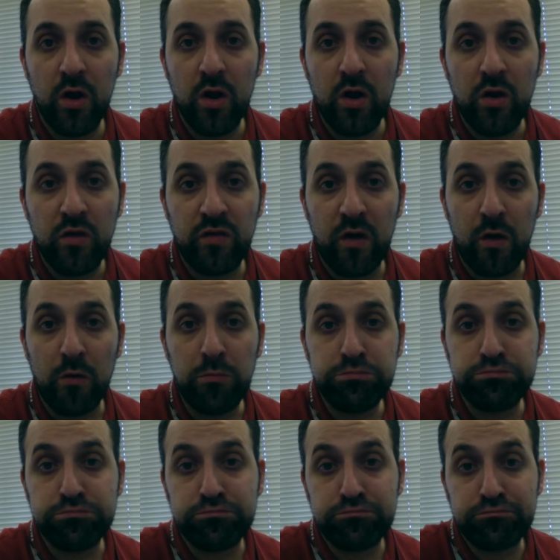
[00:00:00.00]
So
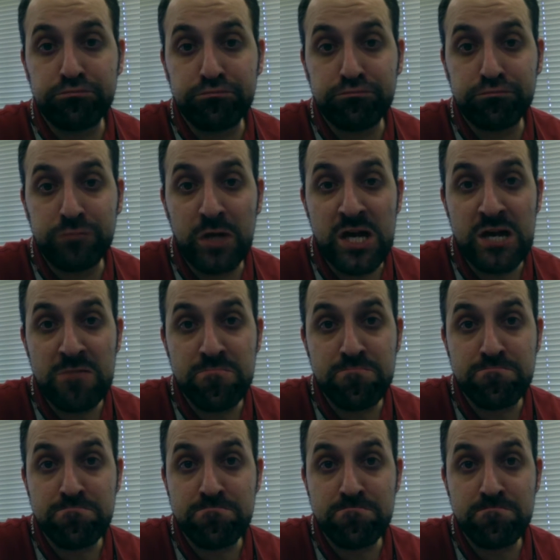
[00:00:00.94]
yeah,
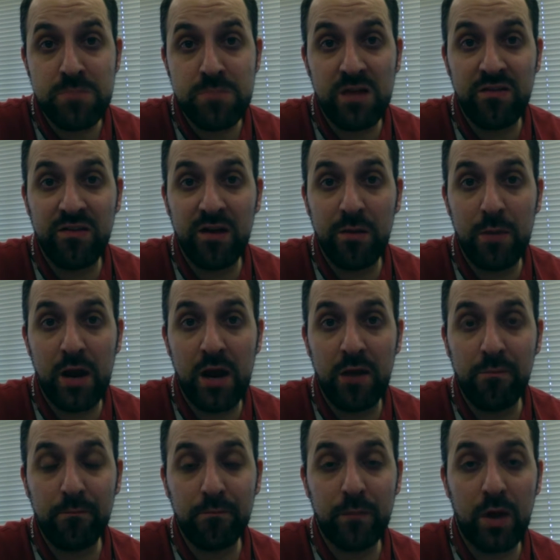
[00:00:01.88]
that's it,
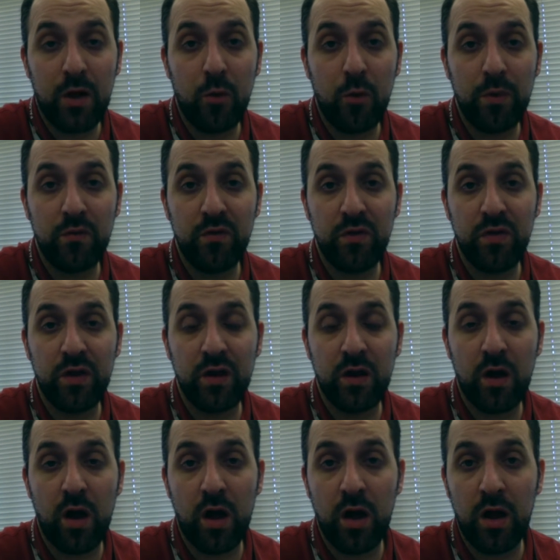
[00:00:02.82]
man. I hope
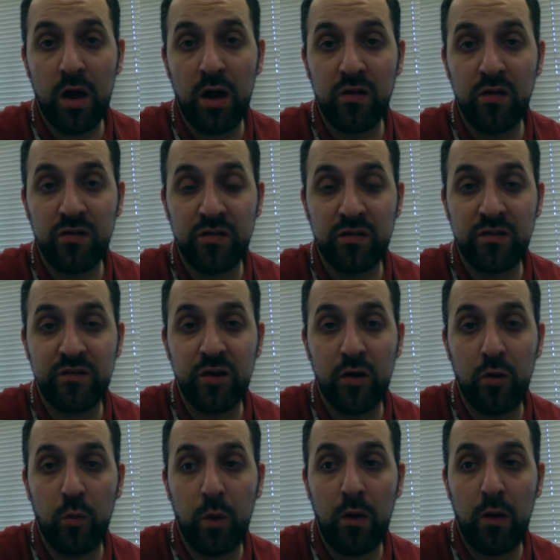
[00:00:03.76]
everything is
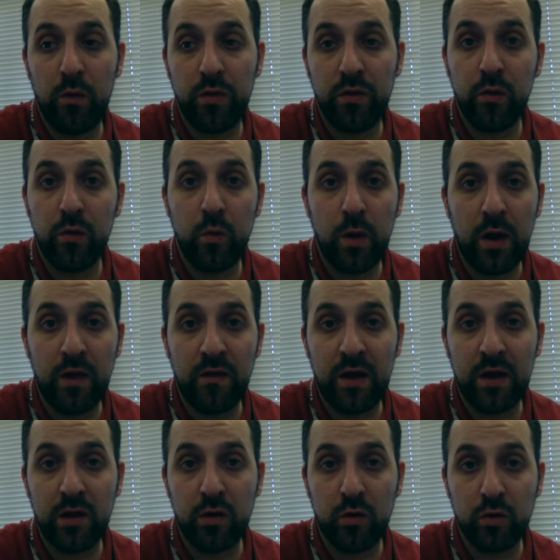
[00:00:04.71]
still well with you, and
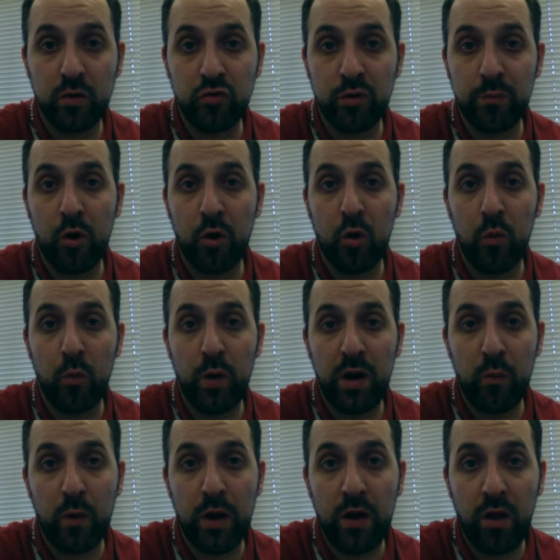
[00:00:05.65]
that your trip home
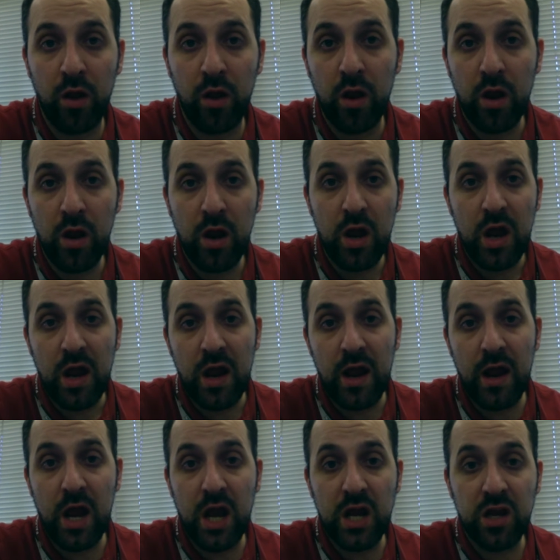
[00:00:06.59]
went well,
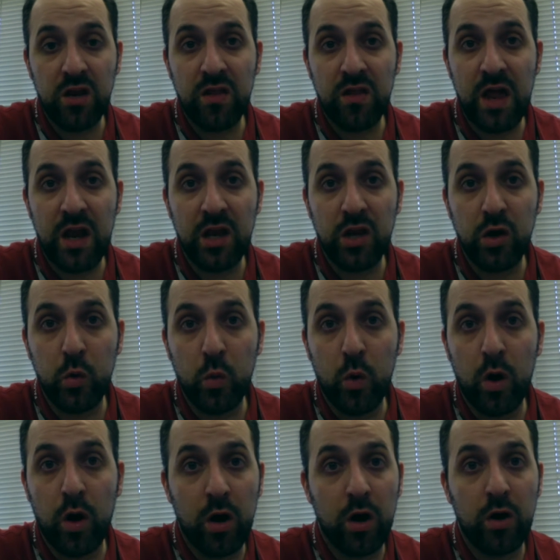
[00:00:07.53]
and that you
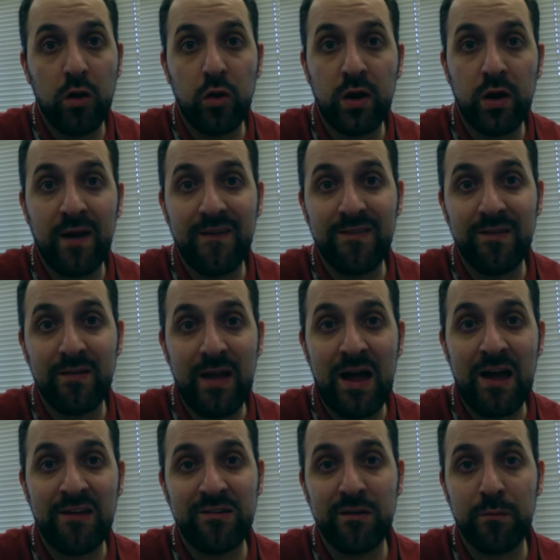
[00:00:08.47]
are looking at the
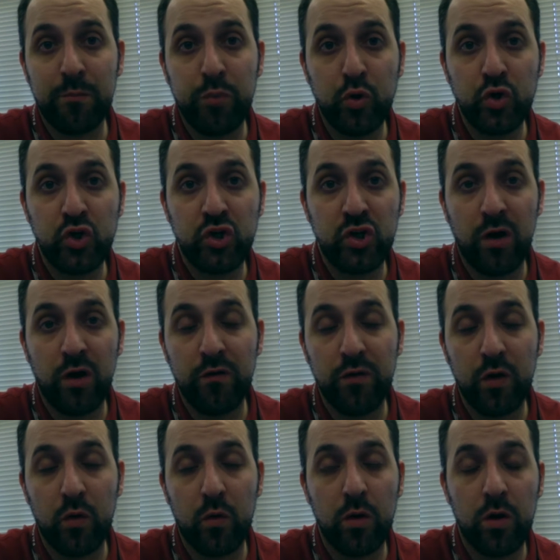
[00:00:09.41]
last push of
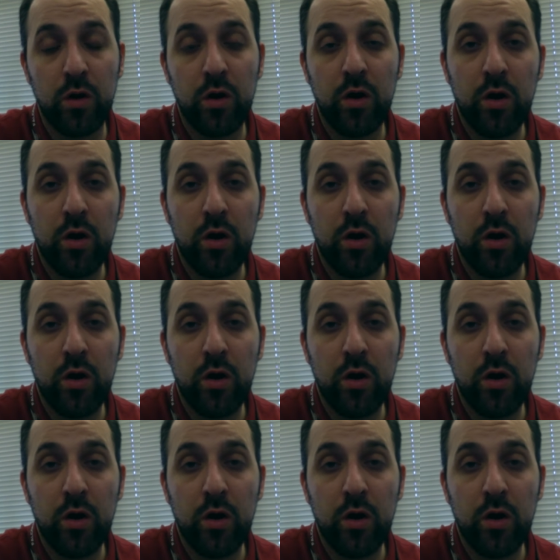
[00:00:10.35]
your